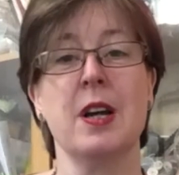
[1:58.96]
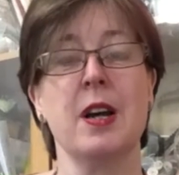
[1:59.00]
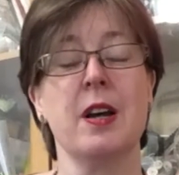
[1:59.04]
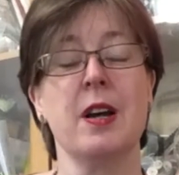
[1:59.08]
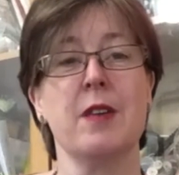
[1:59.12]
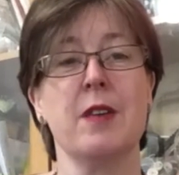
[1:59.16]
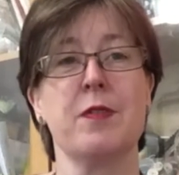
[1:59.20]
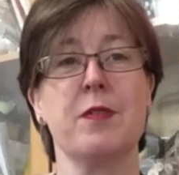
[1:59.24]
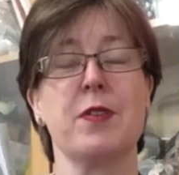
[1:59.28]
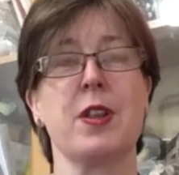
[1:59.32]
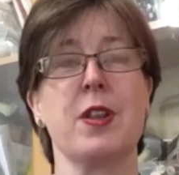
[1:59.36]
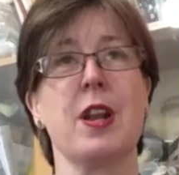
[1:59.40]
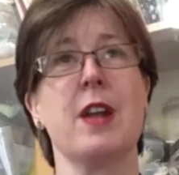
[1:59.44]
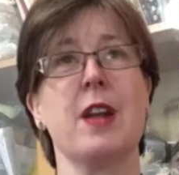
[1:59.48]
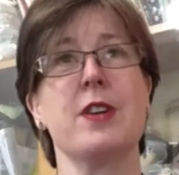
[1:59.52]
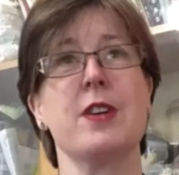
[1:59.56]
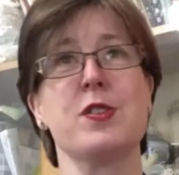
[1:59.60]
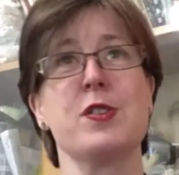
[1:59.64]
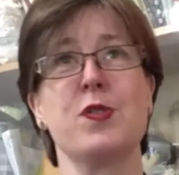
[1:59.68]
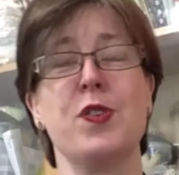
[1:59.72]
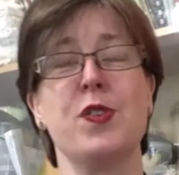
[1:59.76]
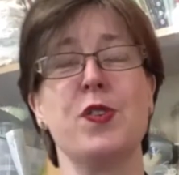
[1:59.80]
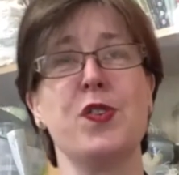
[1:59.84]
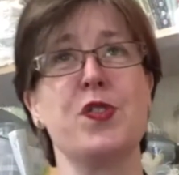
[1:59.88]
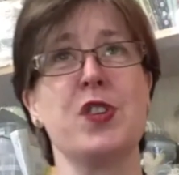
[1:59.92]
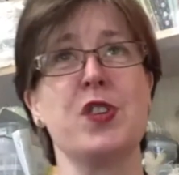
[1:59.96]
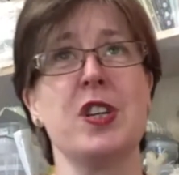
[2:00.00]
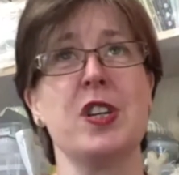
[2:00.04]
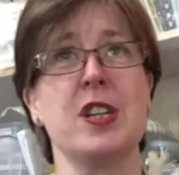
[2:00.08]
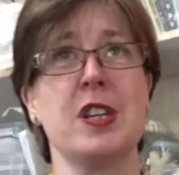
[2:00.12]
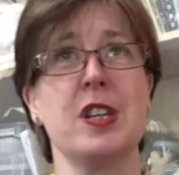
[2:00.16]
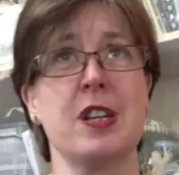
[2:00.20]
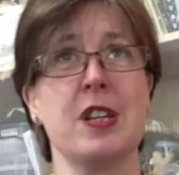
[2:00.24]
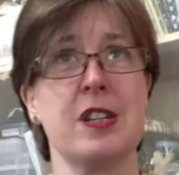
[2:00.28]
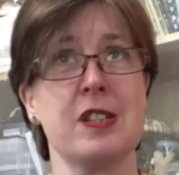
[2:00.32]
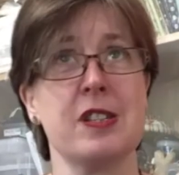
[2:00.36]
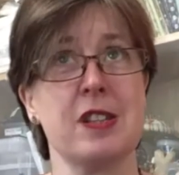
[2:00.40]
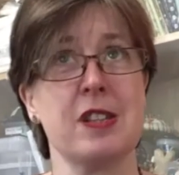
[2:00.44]
For the last 15
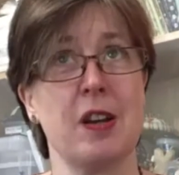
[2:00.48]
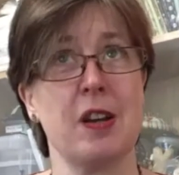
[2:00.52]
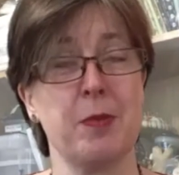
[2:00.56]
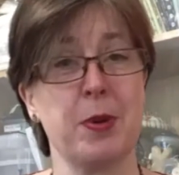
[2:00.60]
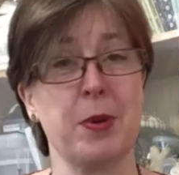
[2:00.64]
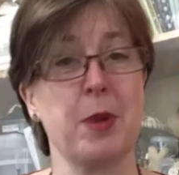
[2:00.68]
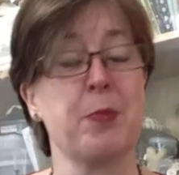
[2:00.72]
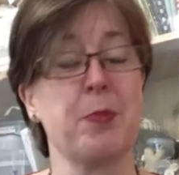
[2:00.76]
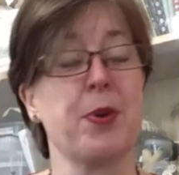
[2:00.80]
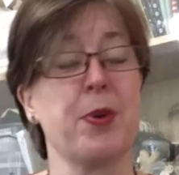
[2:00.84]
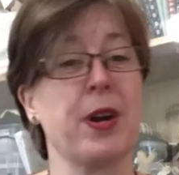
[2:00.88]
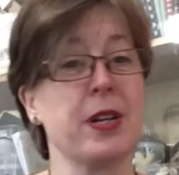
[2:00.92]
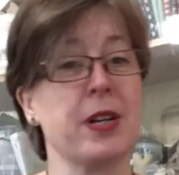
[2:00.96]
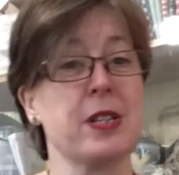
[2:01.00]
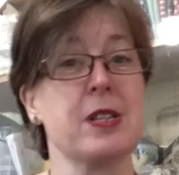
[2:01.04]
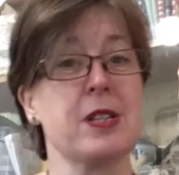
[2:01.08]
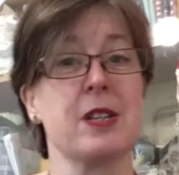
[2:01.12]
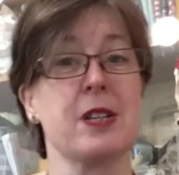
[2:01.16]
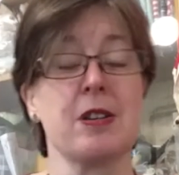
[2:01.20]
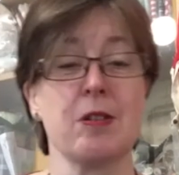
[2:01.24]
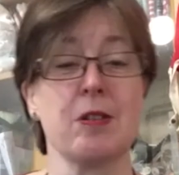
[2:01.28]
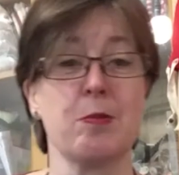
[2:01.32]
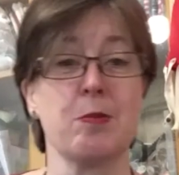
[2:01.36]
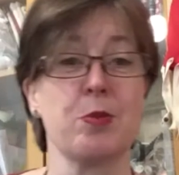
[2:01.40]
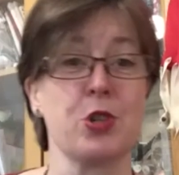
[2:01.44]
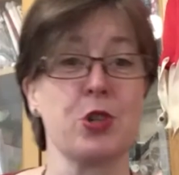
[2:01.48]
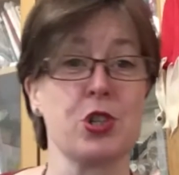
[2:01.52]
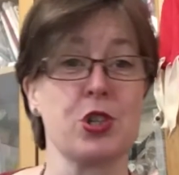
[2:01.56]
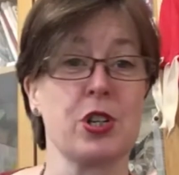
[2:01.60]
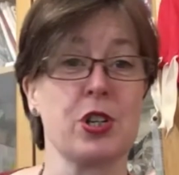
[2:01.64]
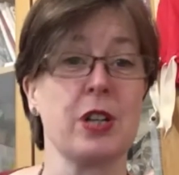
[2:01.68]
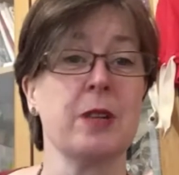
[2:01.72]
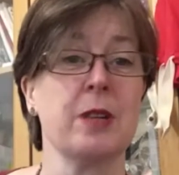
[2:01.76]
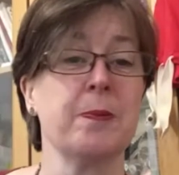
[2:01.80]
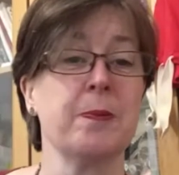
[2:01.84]
years, I've been in practice here at Bushey,